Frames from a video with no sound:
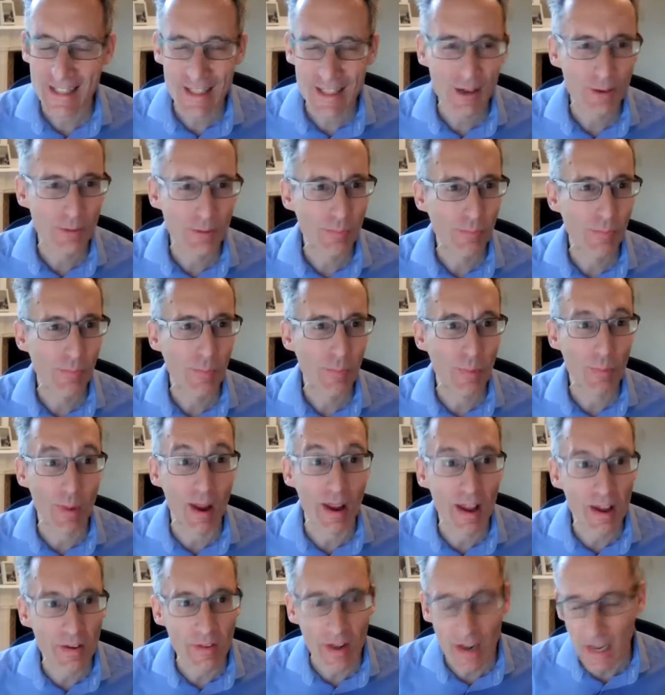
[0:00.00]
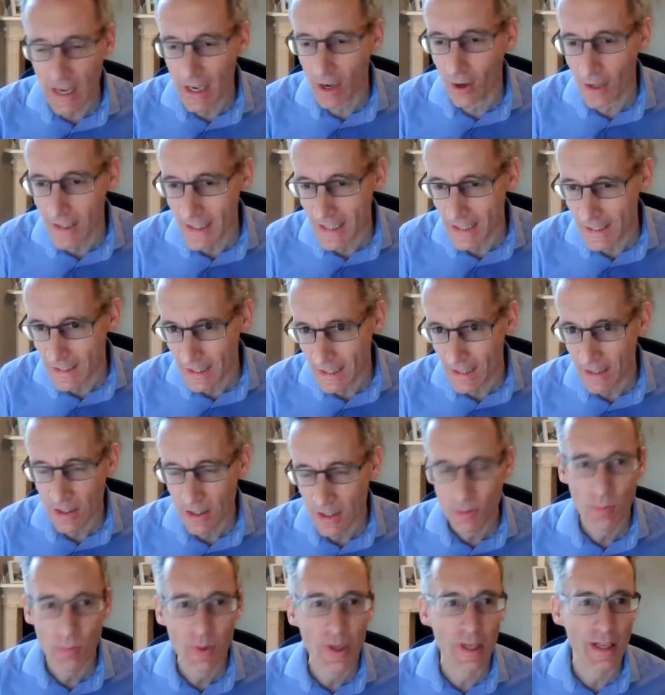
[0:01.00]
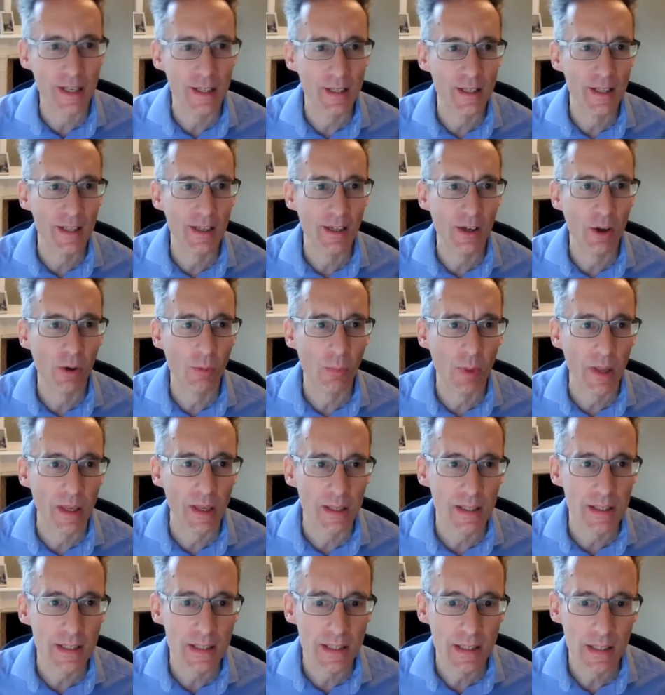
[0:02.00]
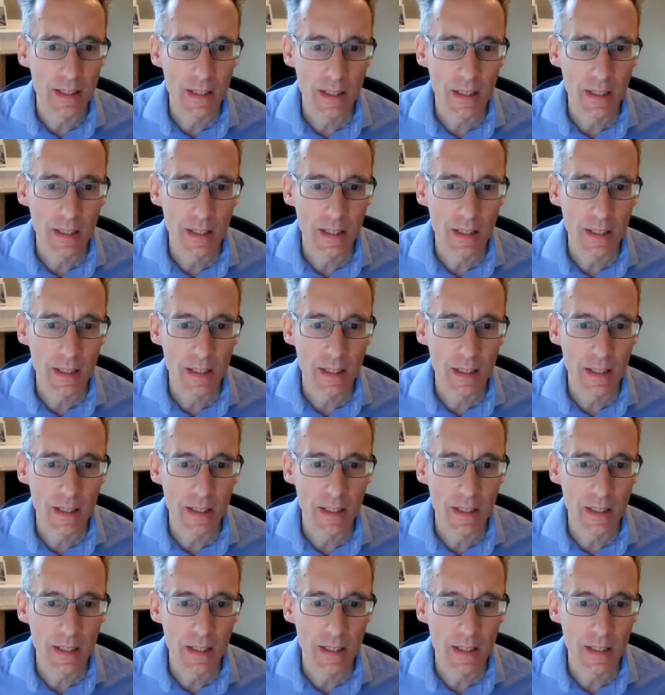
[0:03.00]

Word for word: So any ideas? Then do put it in the comments.